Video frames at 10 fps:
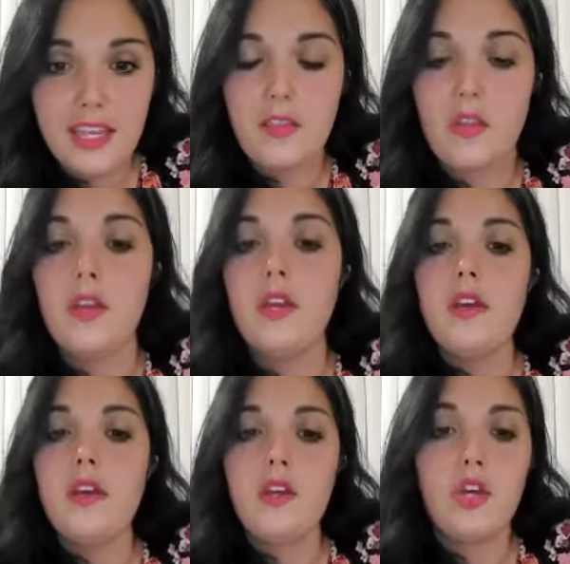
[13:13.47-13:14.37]
They're
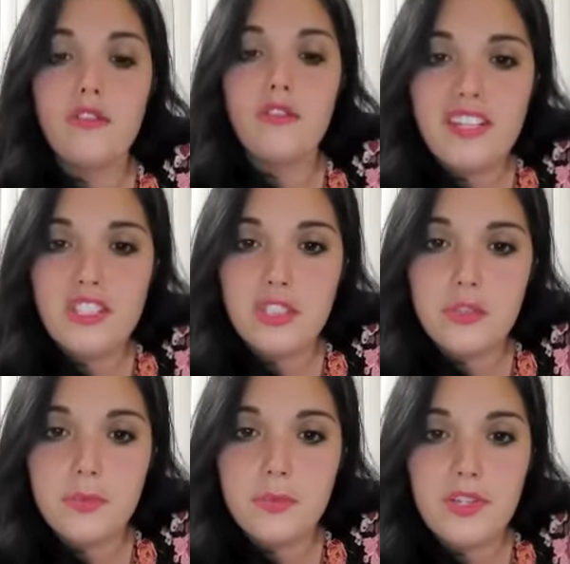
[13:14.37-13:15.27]
good
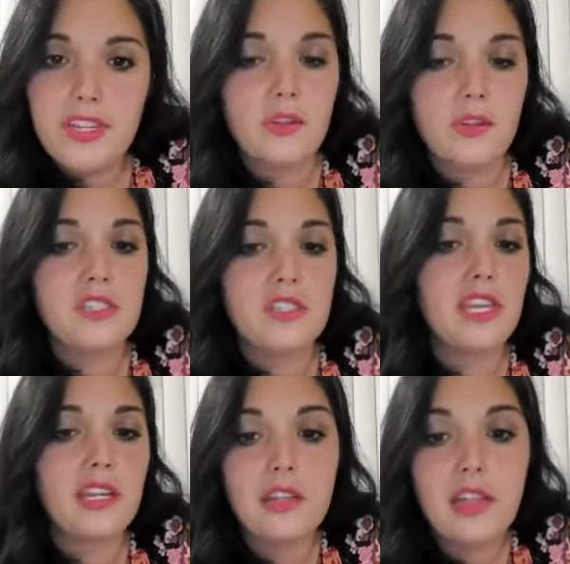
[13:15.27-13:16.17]
vegetable eaters. They
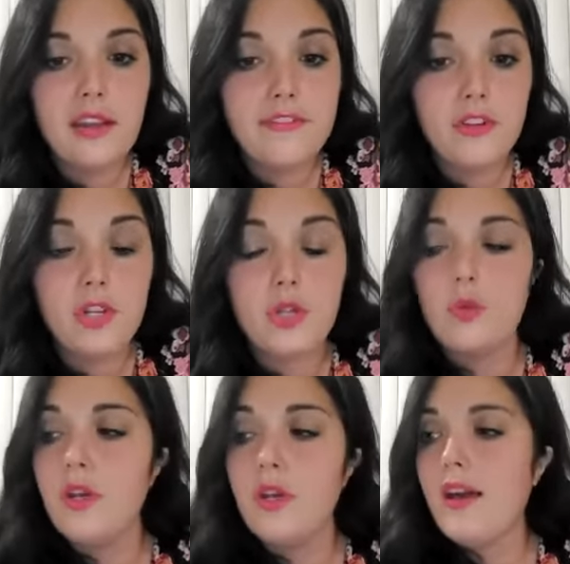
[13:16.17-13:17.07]
eat a lot of fruit.
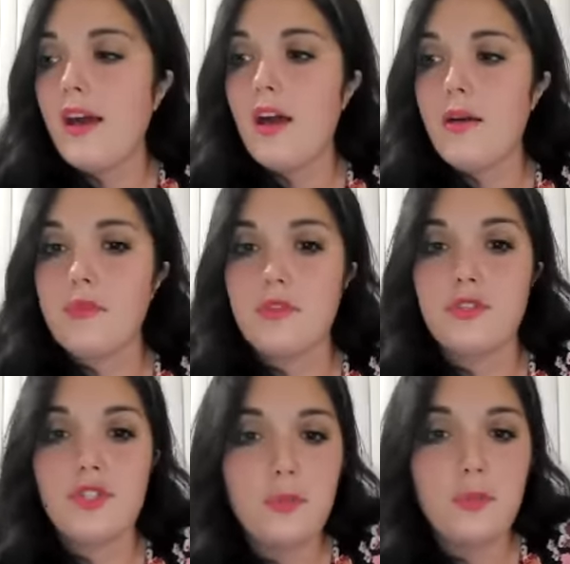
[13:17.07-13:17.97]
They're
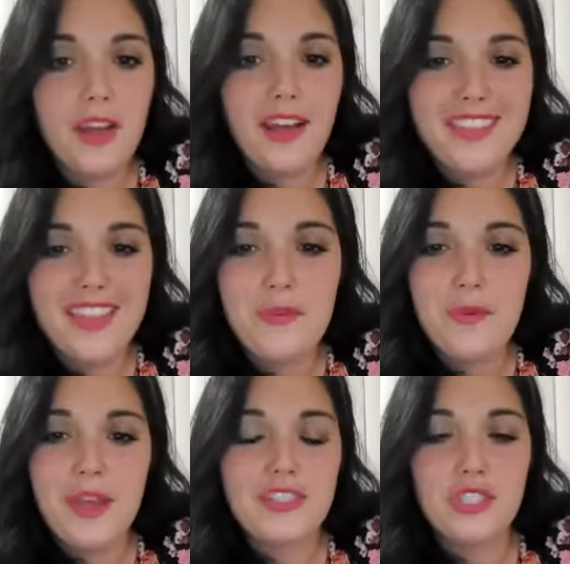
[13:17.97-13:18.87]
super healthy. We
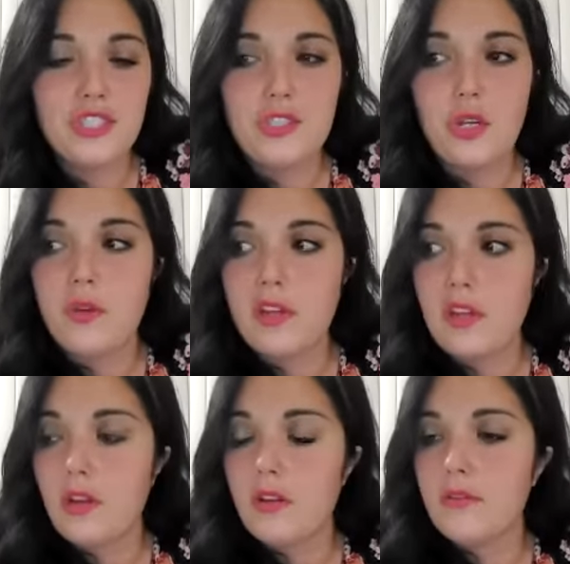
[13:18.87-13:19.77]
actually joke in
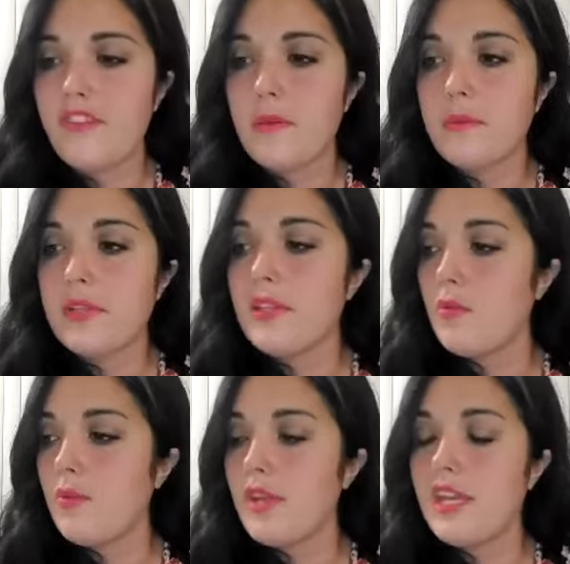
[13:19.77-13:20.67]
our family that
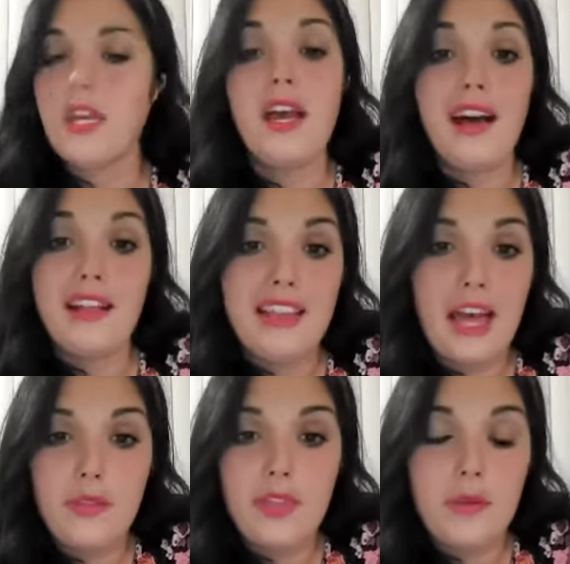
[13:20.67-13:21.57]
we allow
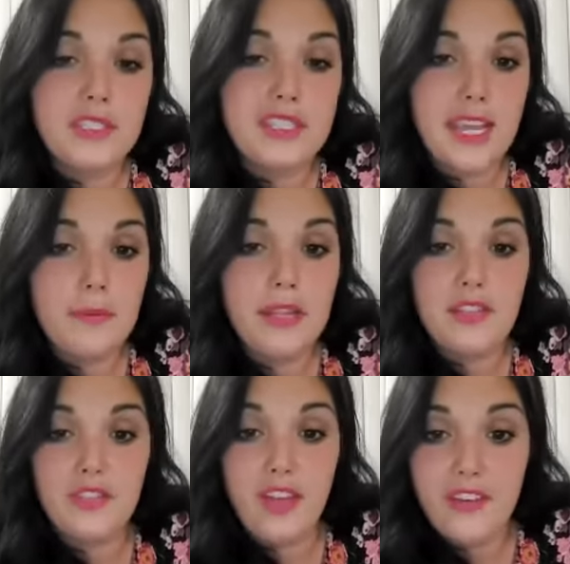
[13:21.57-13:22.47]
them to take a
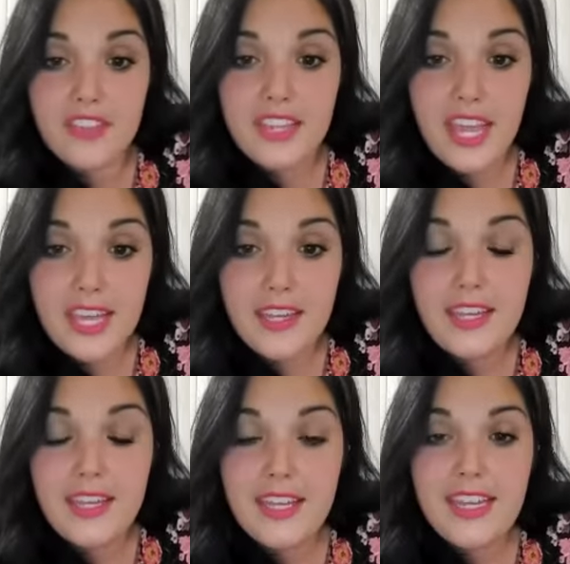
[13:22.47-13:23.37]
mental health day
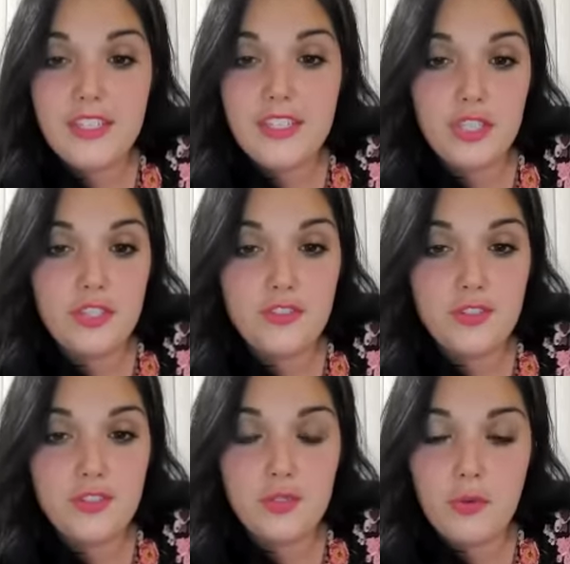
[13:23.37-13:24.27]
each year for
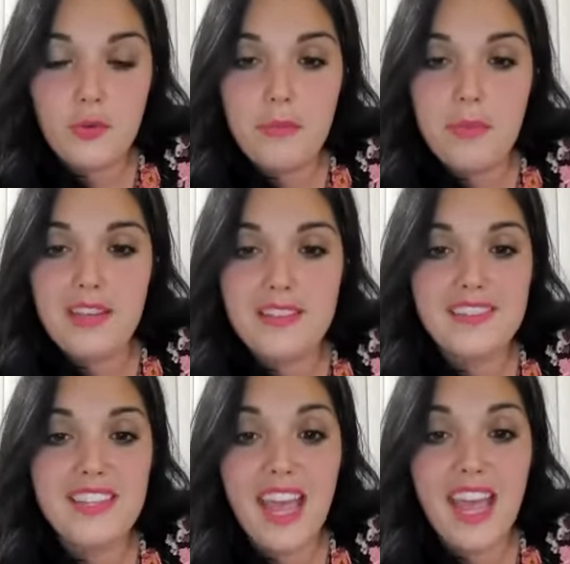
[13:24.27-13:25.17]
school because
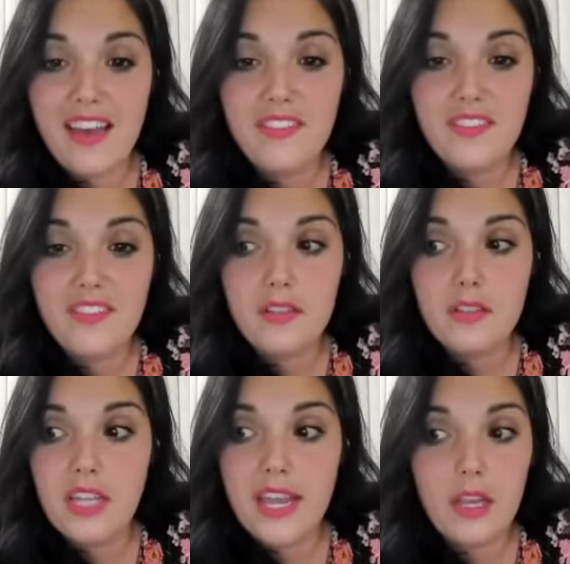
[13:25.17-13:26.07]
they have
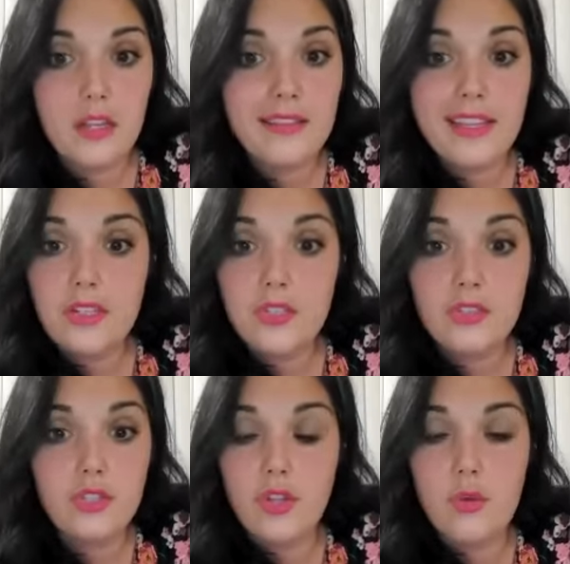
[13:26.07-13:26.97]
like little to
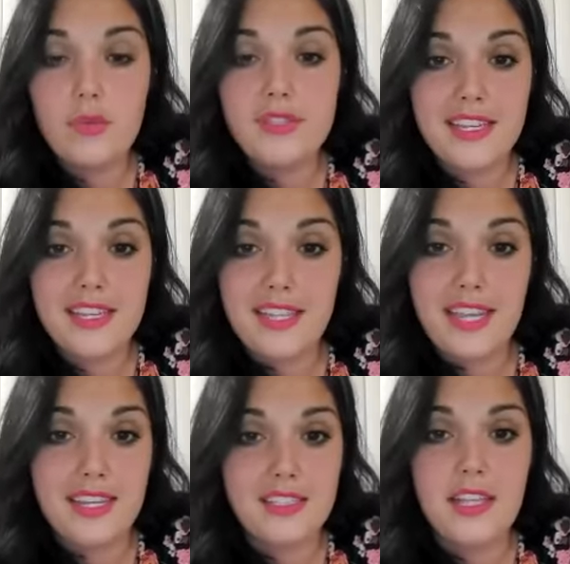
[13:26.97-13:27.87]
no sick
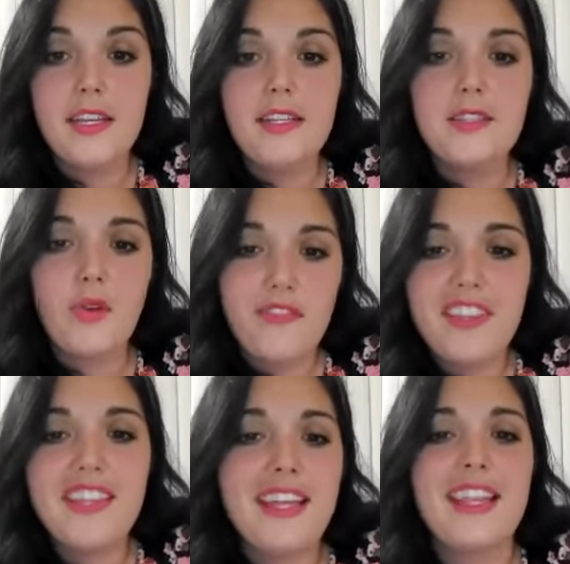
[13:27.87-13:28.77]
days. So I feel
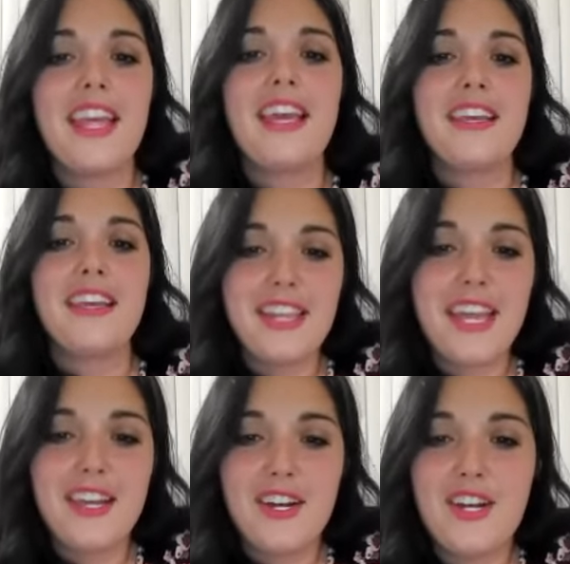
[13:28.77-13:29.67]
like
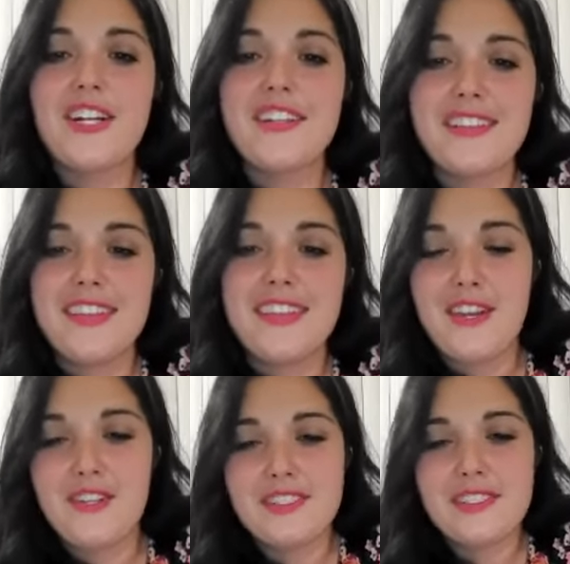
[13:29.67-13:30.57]
they
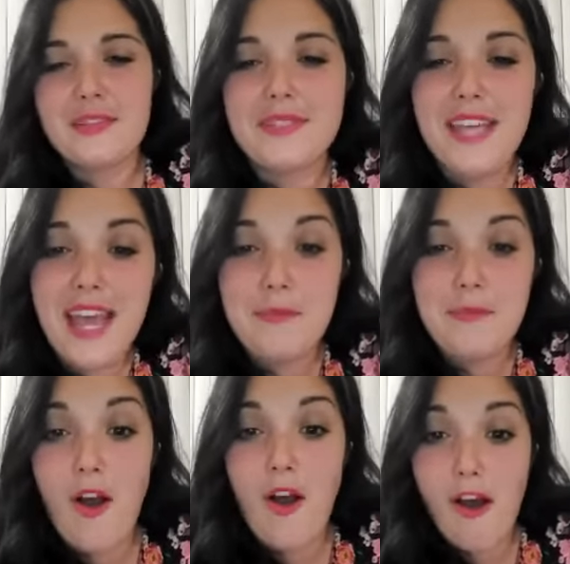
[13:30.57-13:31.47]
earn some time
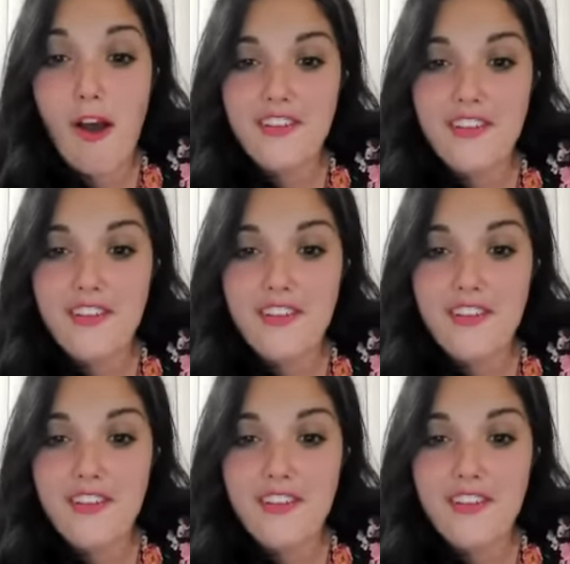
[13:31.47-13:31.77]
off.